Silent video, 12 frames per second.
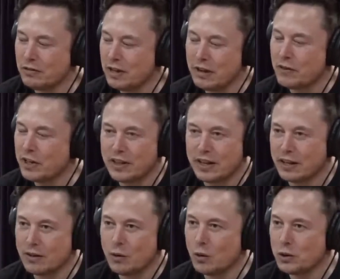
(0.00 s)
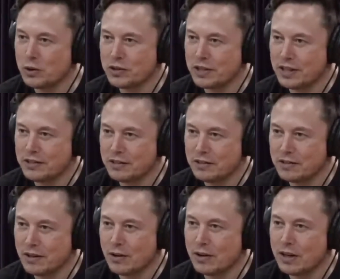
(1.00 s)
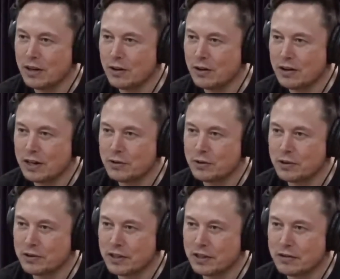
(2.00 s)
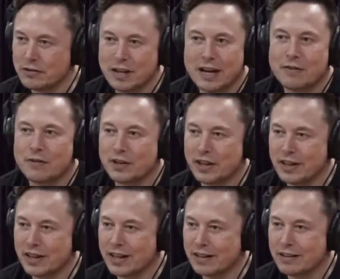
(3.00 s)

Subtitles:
Everything. All your senses are electrical signals. Everything